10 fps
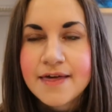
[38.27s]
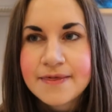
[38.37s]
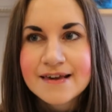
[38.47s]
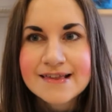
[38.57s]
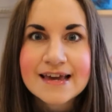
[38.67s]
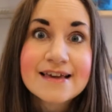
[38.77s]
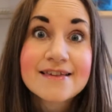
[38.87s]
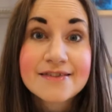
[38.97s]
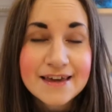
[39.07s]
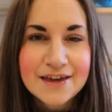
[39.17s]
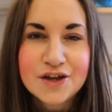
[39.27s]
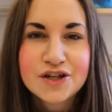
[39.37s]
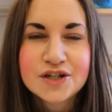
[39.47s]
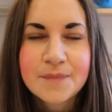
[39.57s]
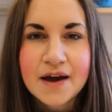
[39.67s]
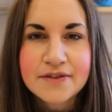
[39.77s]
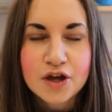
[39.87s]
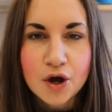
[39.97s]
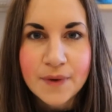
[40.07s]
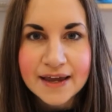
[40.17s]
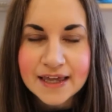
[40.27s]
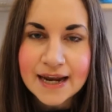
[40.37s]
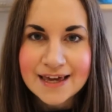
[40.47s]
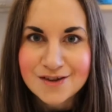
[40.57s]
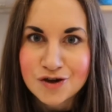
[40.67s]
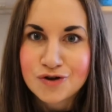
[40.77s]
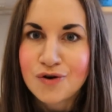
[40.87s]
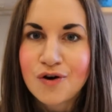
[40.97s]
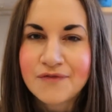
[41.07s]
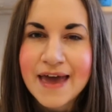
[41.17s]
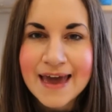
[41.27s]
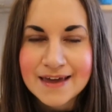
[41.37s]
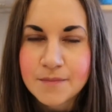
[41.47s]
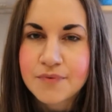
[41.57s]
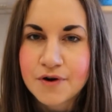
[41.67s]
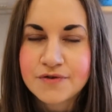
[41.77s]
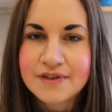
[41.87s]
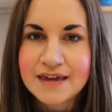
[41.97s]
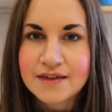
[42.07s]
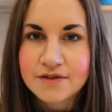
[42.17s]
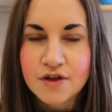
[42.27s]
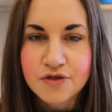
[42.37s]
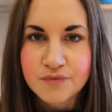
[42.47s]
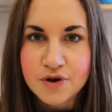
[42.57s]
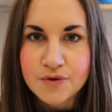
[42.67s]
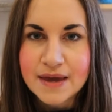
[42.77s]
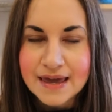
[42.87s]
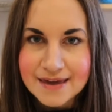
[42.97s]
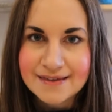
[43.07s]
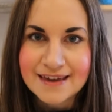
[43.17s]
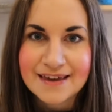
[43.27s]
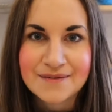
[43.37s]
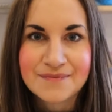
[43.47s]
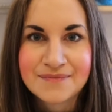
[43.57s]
This is thickened by the coagulation of egg proteins through heating.